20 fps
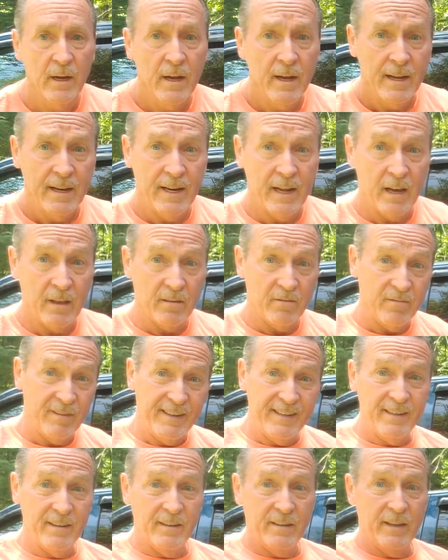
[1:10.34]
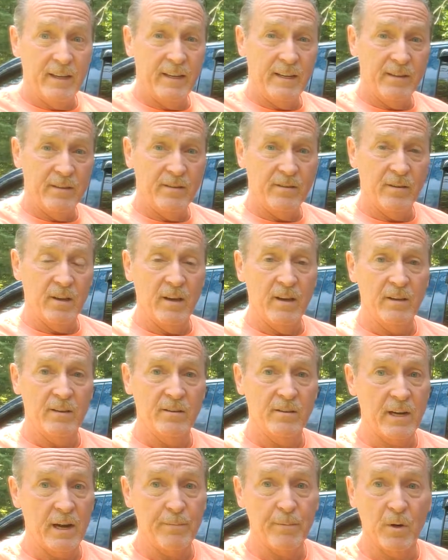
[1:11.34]
Now, the reason these
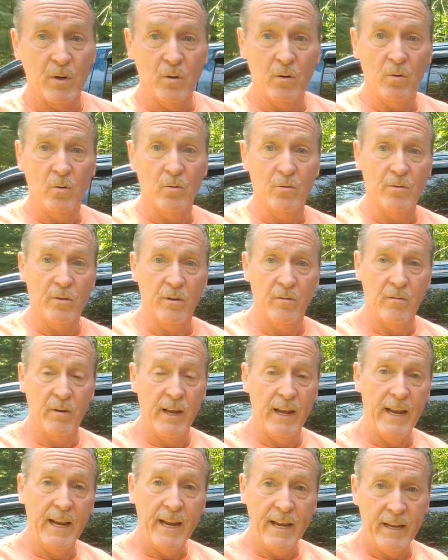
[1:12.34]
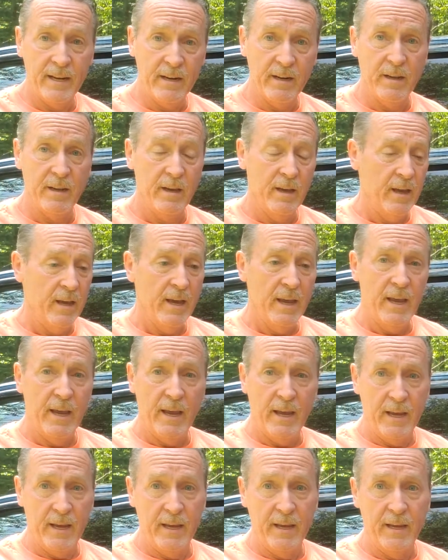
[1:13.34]
scupper holes are in
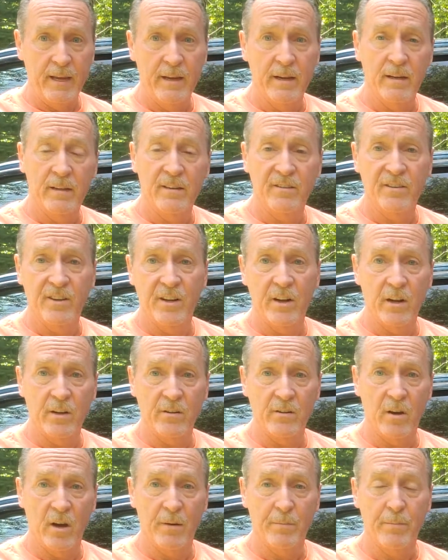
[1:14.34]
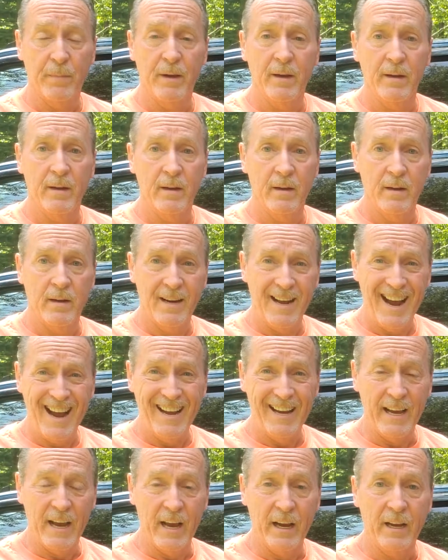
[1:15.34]
a sit-on-top
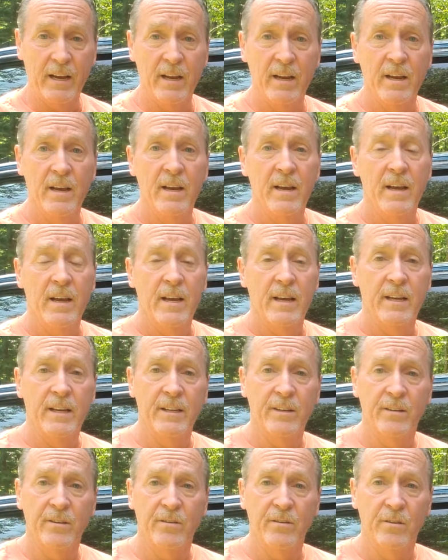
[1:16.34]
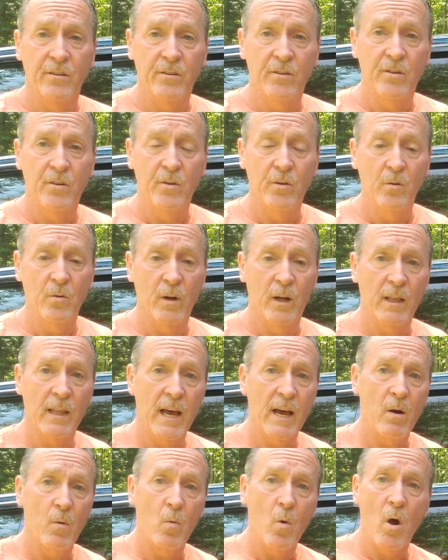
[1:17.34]
kayak is to
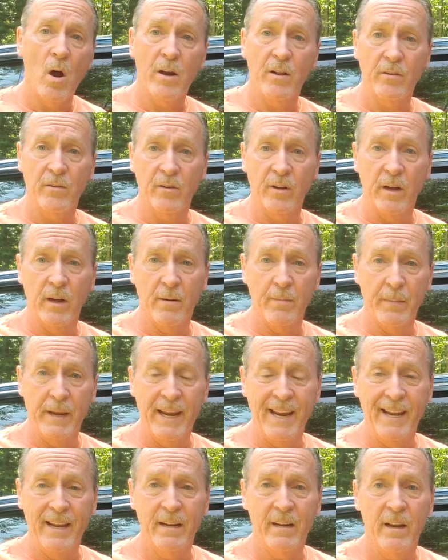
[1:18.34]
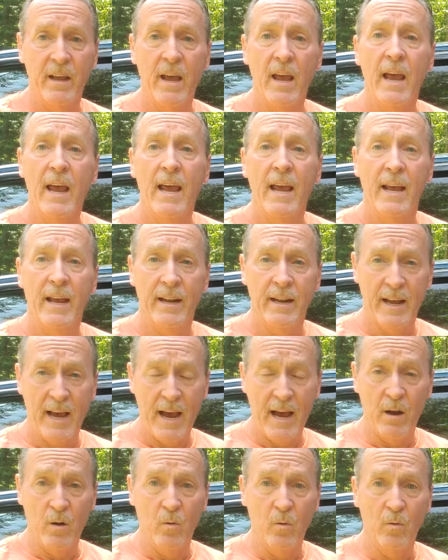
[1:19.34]
allow water to come in and
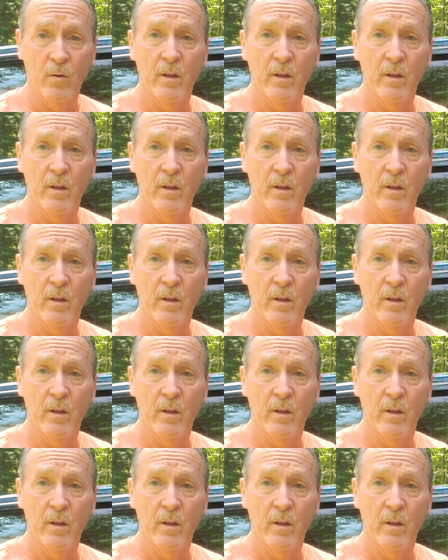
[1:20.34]
out